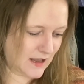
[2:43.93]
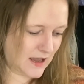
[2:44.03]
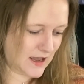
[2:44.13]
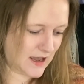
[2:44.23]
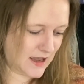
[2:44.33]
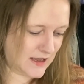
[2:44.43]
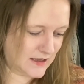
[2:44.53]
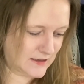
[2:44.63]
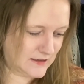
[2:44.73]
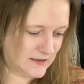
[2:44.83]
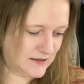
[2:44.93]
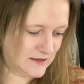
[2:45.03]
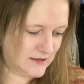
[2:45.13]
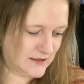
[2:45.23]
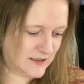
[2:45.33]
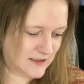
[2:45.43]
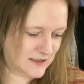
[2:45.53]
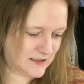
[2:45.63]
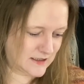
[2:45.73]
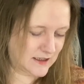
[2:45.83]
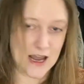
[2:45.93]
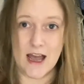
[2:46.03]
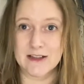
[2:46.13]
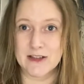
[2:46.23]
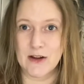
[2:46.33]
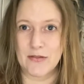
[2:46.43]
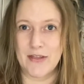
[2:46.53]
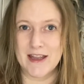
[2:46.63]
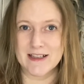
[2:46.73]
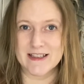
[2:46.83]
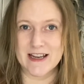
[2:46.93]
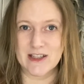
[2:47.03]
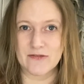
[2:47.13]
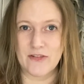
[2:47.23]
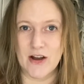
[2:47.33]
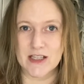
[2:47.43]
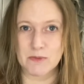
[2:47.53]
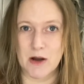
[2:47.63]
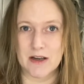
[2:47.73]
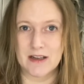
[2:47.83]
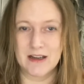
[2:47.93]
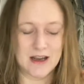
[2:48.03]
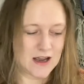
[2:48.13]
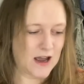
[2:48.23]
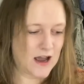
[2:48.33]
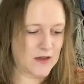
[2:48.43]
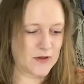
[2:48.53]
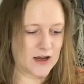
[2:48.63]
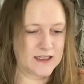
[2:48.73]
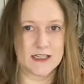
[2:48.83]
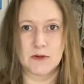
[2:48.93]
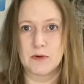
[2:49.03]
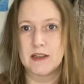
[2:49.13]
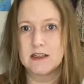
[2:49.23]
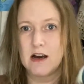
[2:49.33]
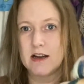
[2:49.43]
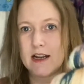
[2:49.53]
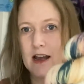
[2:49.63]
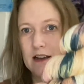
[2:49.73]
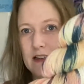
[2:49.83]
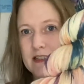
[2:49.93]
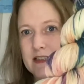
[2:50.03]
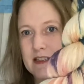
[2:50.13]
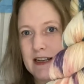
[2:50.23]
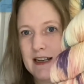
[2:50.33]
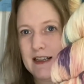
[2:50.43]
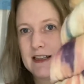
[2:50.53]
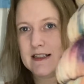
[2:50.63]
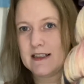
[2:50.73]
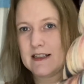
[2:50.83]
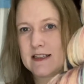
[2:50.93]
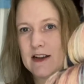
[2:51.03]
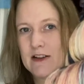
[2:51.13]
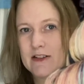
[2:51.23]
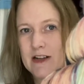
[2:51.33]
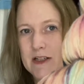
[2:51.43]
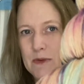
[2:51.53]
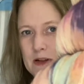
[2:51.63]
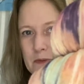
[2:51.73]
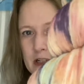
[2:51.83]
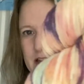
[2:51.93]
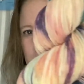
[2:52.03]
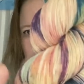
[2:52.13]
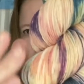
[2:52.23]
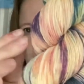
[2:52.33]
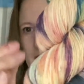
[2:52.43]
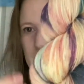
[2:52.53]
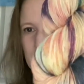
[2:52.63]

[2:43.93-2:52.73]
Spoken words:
And yeah, so this is the first one that I did with the darker colours. This is the snow dyed one. What do you think of that?